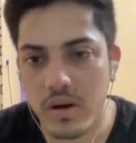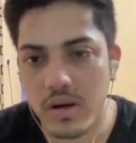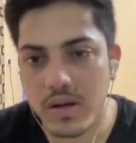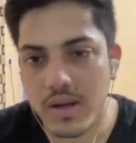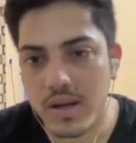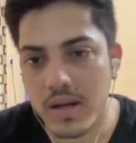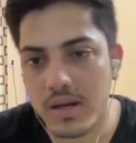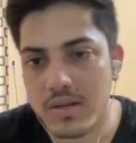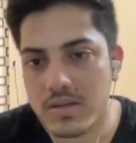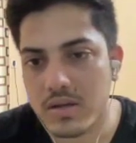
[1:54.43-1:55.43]
Until
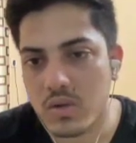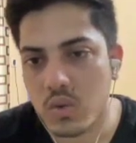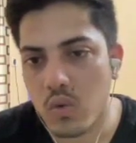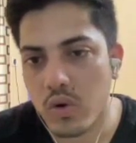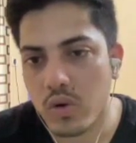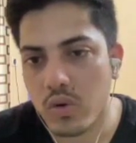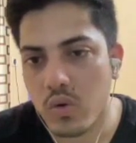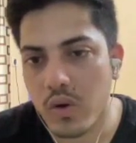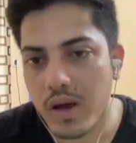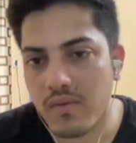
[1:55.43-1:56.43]
unless it won't
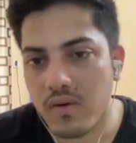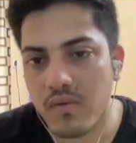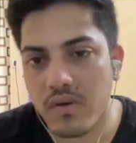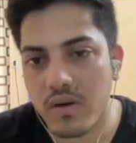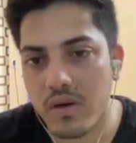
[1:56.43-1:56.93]
go above